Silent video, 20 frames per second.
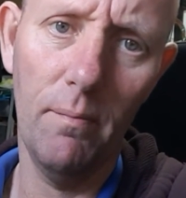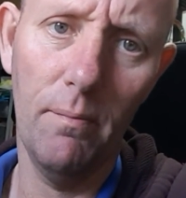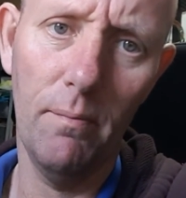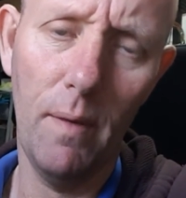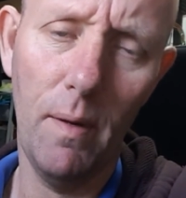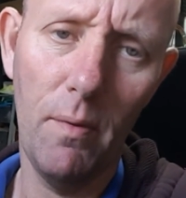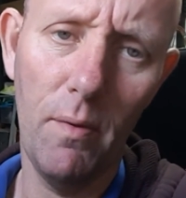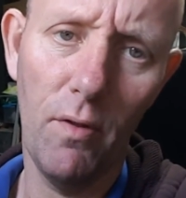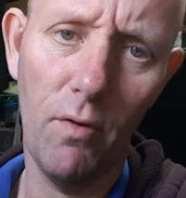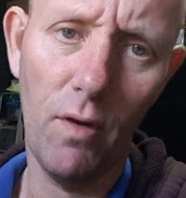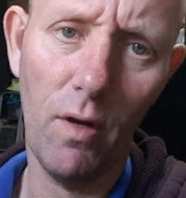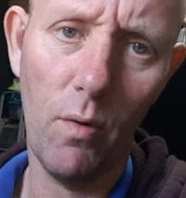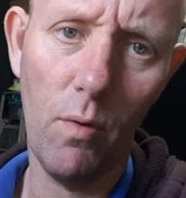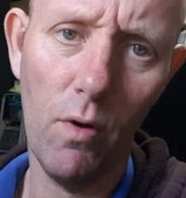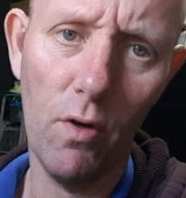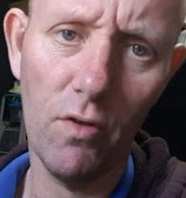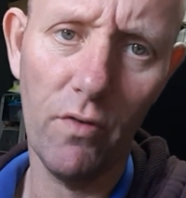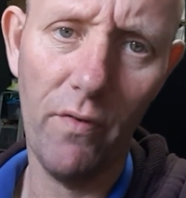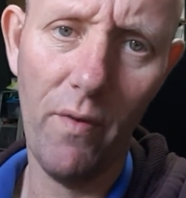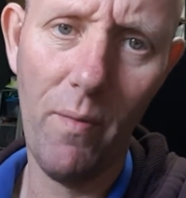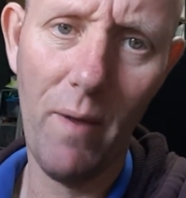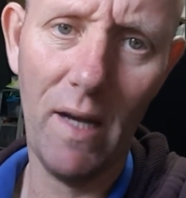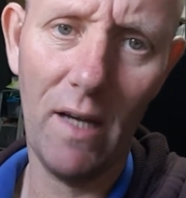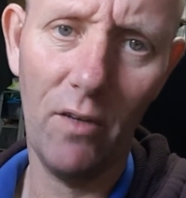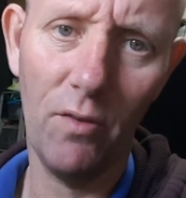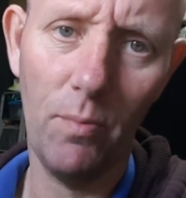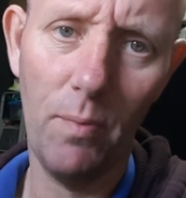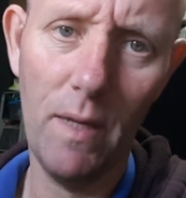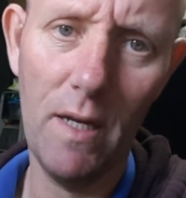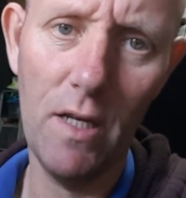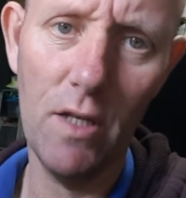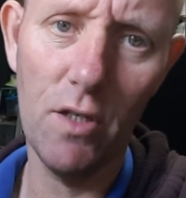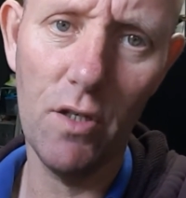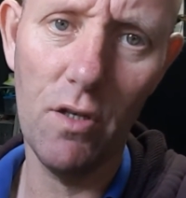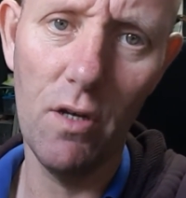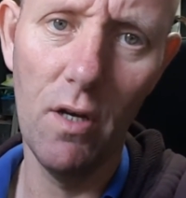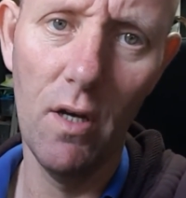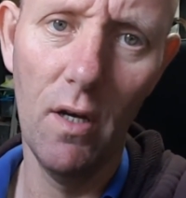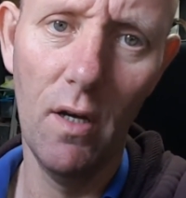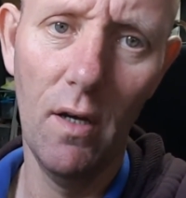Maybe 3/4 of a bag of spinach.